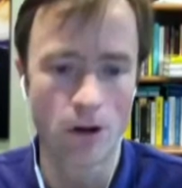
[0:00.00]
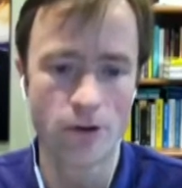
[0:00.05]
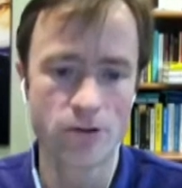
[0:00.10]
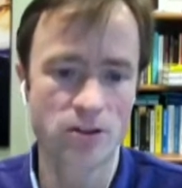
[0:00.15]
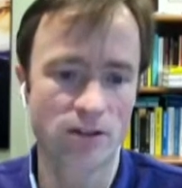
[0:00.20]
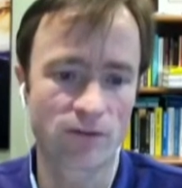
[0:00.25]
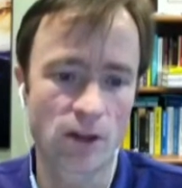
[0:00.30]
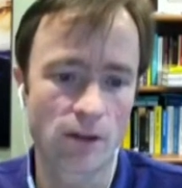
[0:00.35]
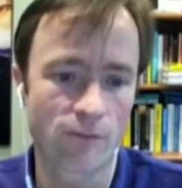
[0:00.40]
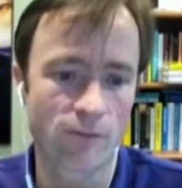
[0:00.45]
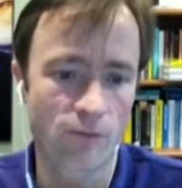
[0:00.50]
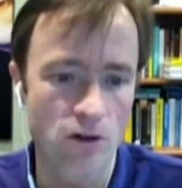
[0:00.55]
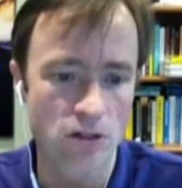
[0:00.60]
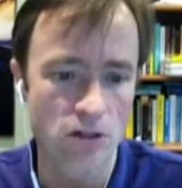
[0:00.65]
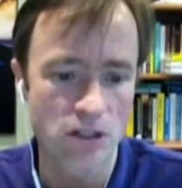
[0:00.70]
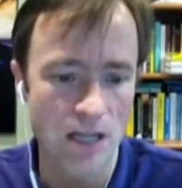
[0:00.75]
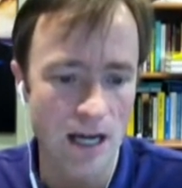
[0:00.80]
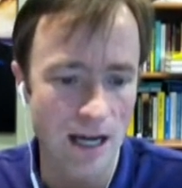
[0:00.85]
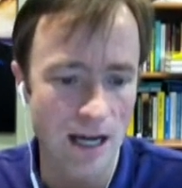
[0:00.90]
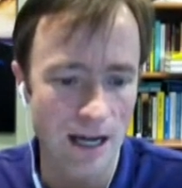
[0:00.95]
for the
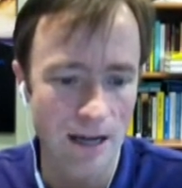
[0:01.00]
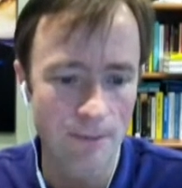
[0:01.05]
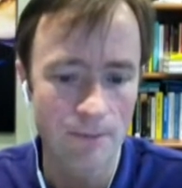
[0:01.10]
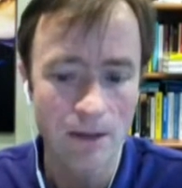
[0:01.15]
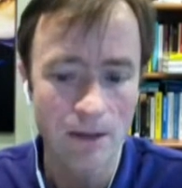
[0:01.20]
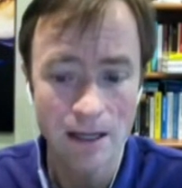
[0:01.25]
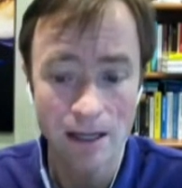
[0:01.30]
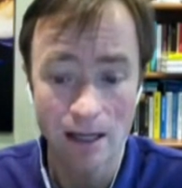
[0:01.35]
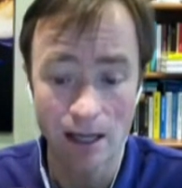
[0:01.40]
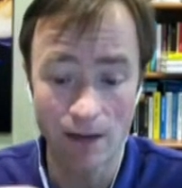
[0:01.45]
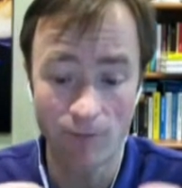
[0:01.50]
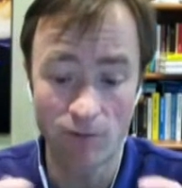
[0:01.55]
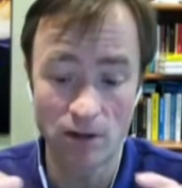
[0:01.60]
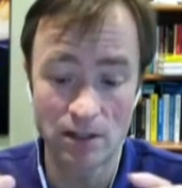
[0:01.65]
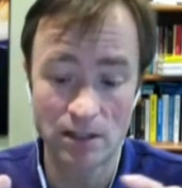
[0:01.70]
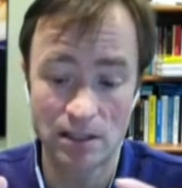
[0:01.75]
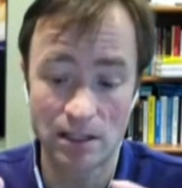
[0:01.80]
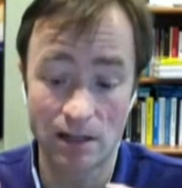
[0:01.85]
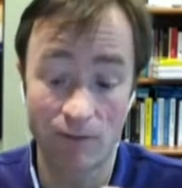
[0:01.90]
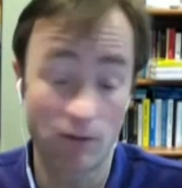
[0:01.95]
first time, if
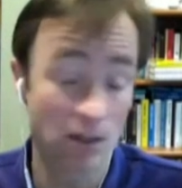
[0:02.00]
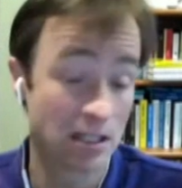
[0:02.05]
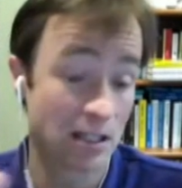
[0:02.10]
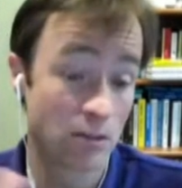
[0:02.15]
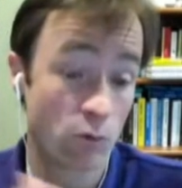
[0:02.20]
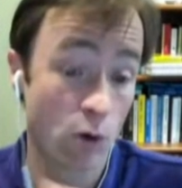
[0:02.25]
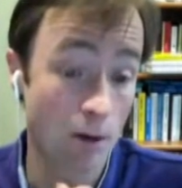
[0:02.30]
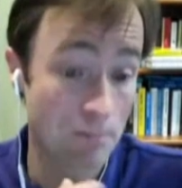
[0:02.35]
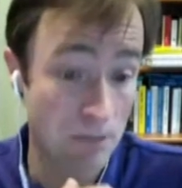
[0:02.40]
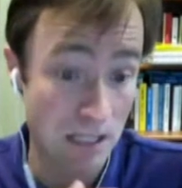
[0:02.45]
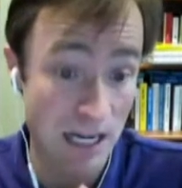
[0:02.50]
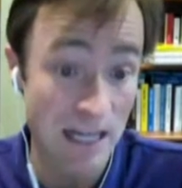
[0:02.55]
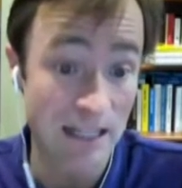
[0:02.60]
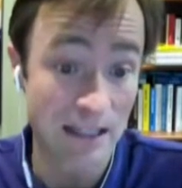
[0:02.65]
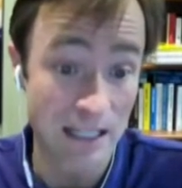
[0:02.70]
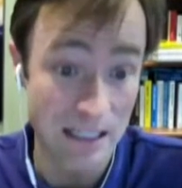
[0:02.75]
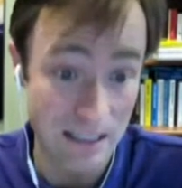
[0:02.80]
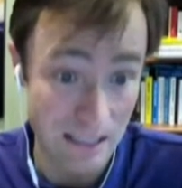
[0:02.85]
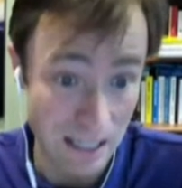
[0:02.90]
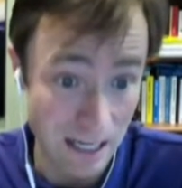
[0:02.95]
it's a website
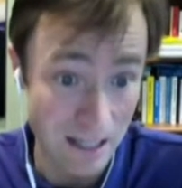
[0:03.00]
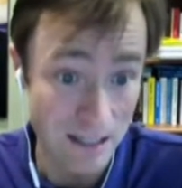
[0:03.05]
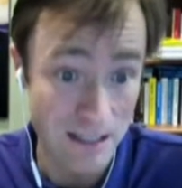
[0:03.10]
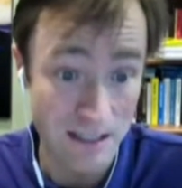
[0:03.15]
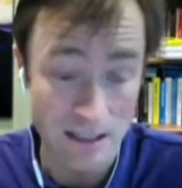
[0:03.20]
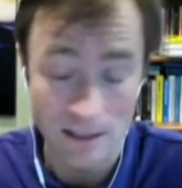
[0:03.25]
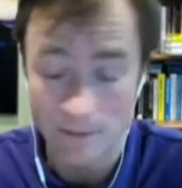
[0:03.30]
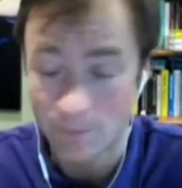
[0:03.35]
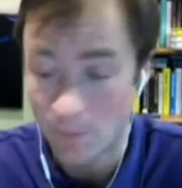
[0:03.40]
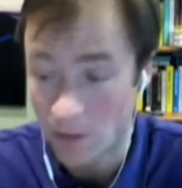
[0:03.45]
that does